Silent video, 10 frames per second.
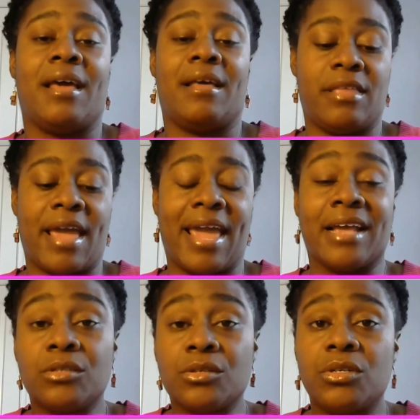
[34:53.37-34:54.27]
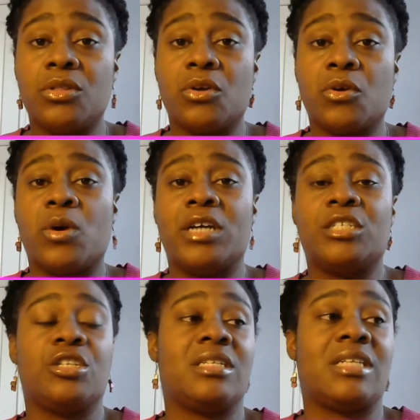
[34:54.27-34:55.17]
the answers to their
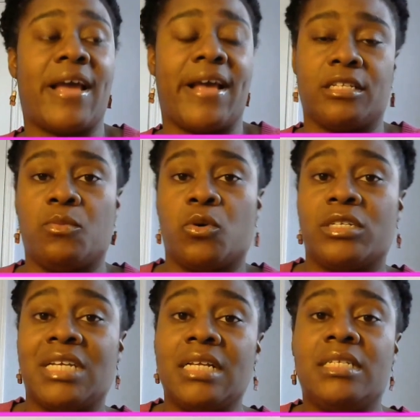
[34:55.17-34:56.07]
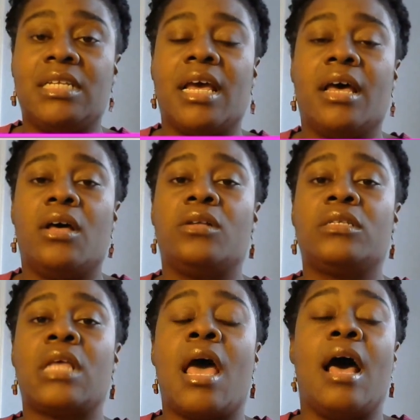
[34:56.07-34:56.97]
questions, ask more details,